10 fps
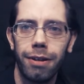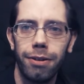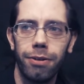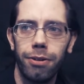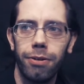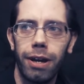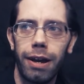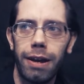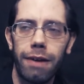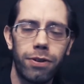
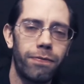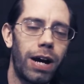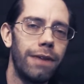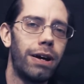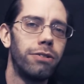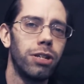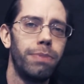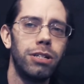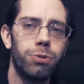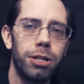After 5 hours of
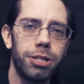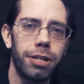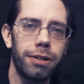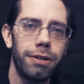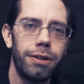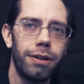binge watching